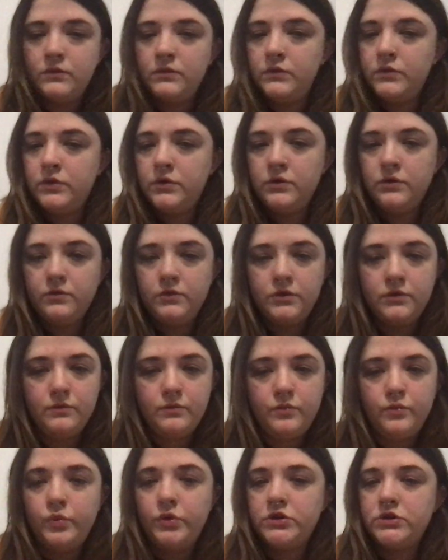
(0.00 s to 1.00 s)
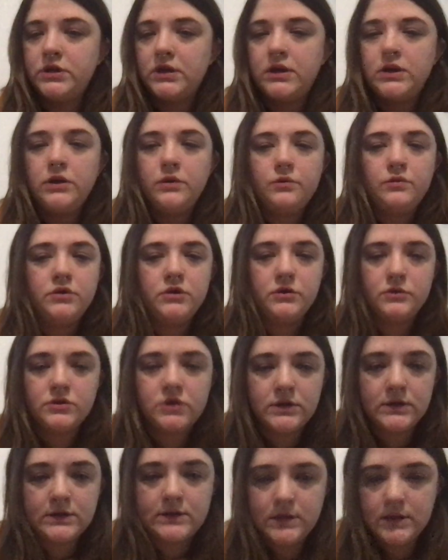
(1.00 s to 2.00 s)
which you would
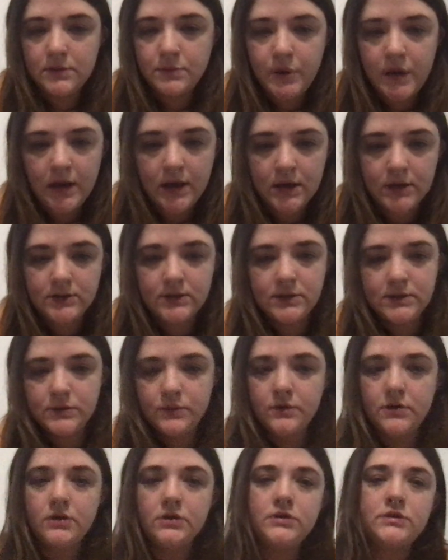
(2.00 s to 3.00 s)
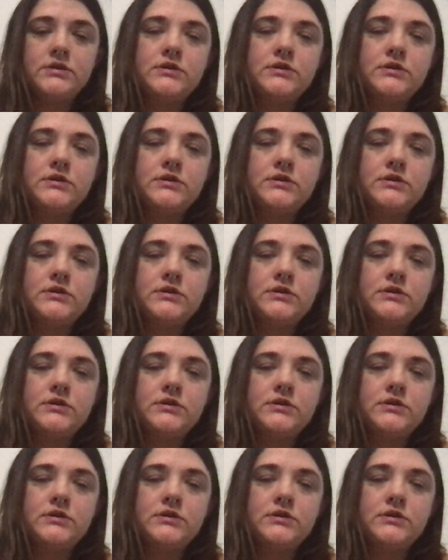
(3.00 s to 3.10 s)
usually see in panic disorders.